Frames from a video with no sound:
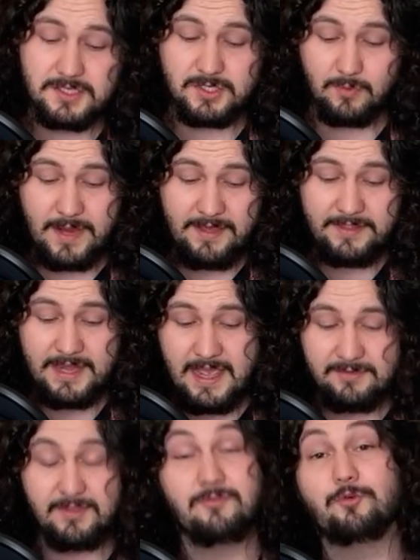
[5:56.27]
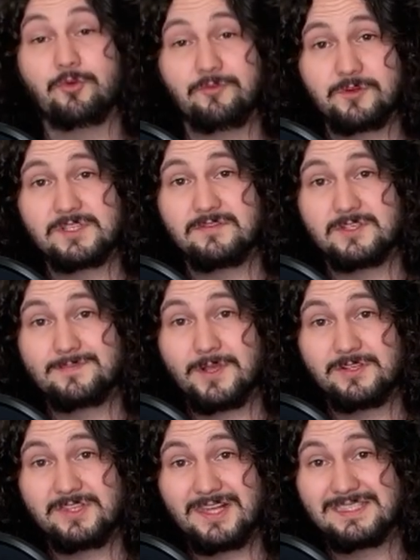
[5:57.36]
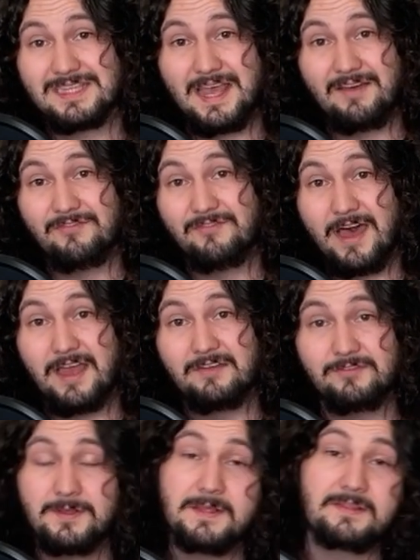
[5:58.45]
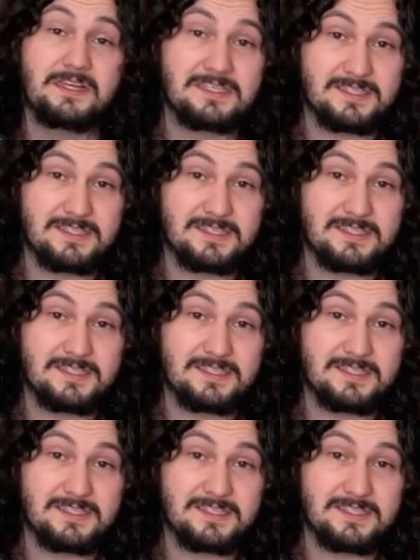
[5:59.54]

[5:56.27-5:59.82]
So rather than having 4 first level spell slots, they have 5. They